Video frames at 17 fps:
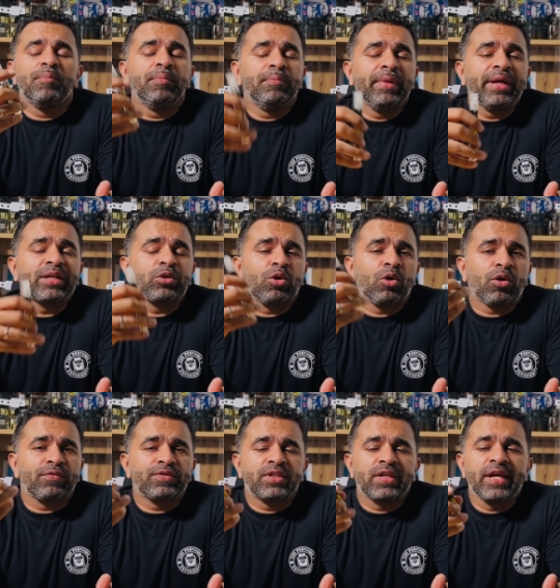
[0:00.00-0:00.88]
make a
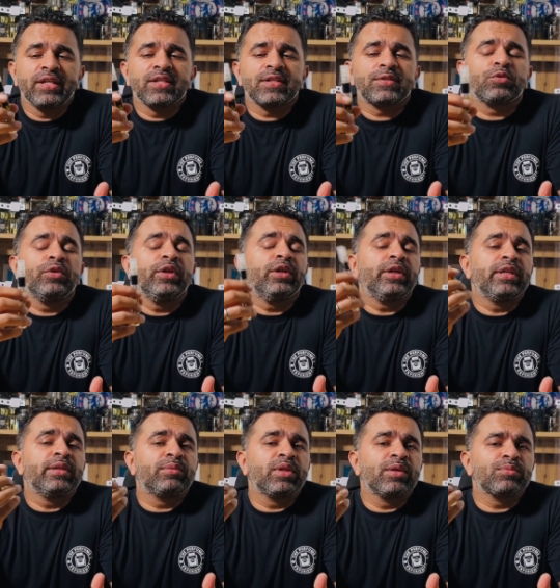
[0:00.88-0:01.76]
lot of changes to it
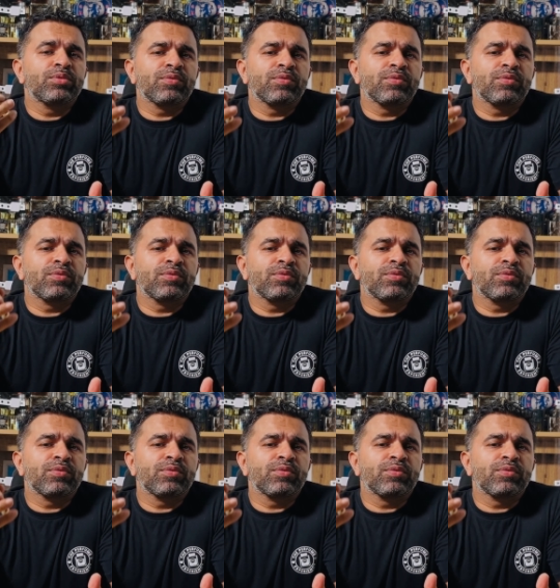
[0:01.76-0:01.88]
in terms